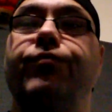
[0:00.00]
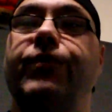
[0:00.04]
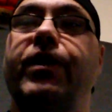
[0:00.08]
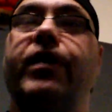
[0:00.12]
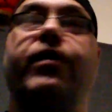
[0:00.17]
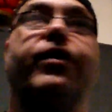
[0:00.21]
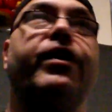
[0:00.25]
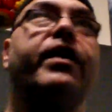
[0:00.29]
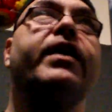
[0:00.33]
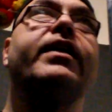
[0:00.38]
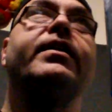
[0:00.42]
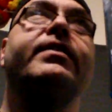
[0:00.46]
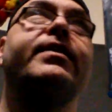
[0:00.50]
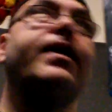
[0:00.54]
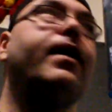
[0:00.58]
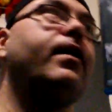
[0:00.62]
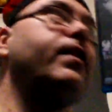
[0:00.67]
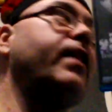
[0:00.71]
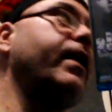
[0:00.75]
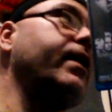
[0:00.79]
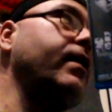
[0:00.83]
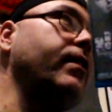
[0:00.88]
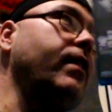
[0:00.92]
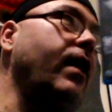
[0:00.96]
you can
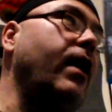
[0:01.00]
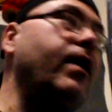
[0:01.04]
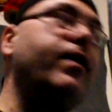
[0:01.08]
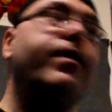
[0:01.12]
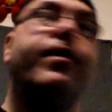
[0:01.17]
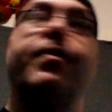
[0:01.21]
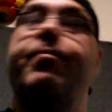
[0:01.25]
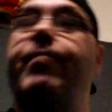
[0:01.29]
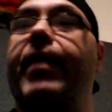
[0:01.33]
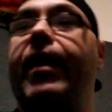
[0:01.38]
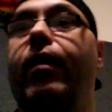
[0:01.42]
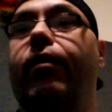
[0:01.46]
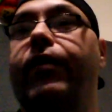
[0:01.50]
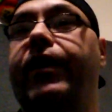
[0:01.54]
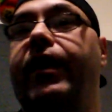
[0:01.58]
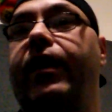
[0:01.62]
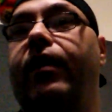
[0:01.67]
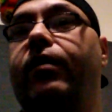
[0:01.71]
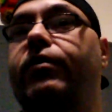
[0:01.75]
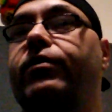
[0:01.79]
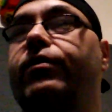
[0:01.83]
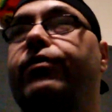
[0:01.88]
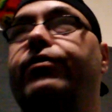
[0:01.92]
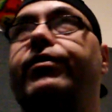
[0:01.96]
tell like a lot of the male
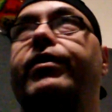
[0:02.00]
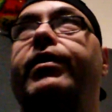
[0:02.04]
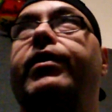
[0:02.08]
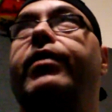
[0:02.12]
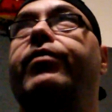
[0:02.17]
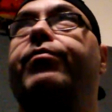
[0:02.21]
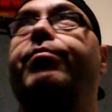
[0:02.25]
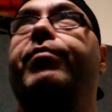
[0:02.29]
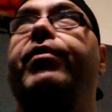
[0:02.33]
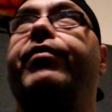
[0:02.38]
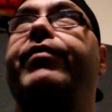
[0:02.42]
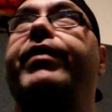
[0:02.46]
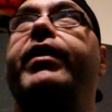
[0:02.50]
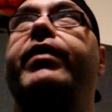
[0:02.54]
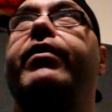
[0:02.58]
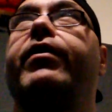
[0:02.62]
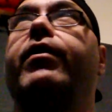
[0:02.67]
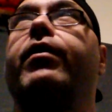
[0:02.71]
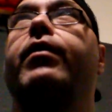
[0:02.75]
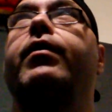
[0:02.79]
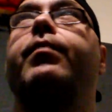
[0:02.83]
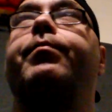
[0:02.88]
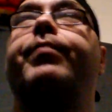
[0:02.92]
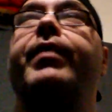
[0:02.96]
characters in this movie,
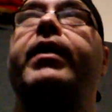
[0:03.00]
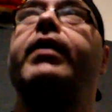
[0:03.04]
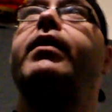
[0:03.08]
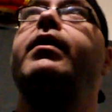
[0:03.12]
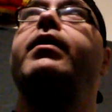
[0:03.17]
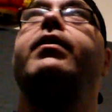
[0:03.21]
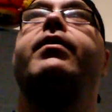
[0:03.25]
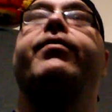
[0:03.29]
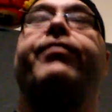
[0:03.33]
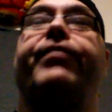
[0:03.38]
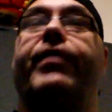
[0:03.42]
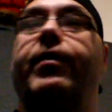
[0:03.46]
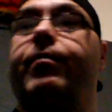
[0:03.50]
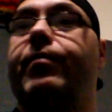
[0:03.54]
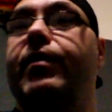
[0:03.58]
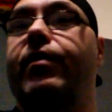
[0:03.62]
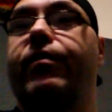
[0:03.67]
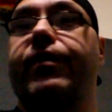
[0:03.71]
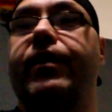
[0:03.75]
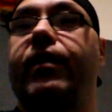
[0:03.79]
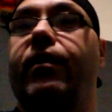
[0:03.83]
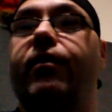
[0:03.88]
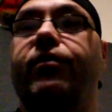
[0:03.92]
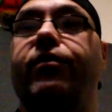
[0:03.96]
their opinion of
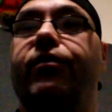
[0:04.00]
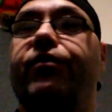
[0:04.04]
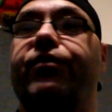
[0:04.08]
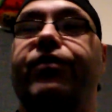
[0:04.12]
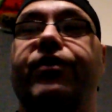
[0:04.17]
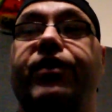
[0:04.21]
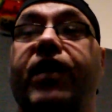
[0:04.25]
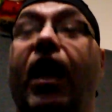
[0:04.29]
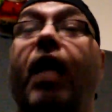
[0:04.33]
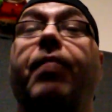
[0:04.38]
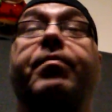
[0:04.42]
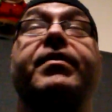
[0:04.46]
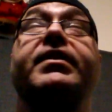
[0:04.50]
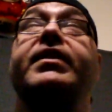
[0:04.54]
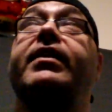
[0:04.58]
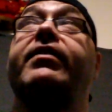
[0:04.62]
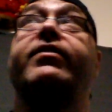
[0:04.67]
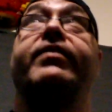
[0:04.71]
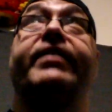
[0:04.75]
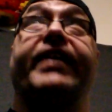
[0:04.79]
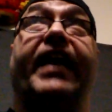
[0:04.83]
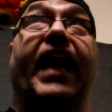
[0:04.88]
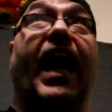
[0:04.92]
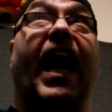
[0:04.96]
female characters is not
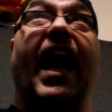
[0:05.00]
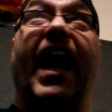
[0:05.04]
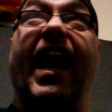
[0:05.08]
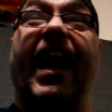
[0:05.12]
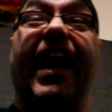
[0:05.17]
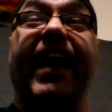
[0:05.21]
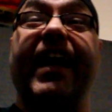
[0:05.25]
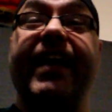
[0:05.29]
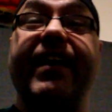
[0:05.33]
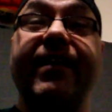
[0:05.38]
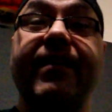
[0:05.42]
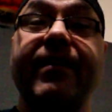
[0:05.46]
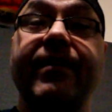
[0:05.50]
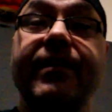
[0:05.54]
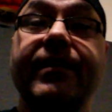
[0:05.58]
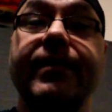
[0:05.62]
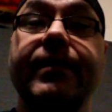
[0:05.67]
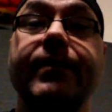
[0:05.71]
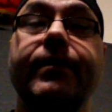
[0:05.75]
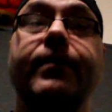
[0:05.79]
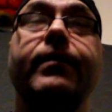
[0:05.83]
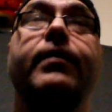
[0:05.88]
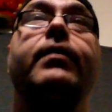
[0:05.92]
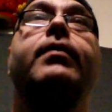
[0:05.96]
particularly high.
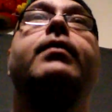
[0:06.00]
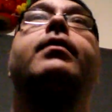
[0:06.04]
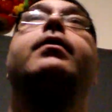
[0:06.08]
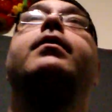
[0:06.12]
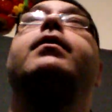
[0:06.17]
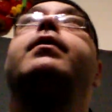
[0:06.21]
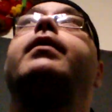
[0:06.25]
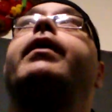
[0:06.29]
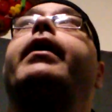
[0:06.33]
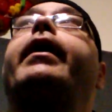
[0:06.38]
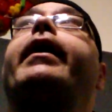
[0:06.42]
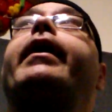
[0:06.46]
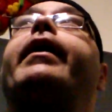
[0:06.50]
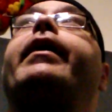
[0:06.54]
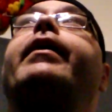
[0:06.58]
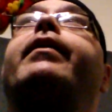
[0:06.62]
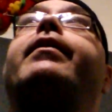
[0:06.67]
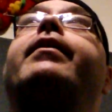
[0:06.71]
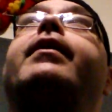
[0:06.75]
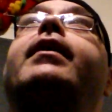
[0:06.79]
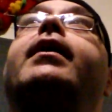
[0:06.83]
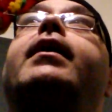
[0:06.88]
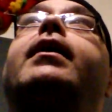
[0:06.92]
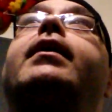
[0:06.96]

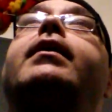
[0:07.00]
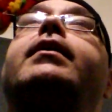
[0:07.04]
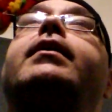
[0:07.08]
And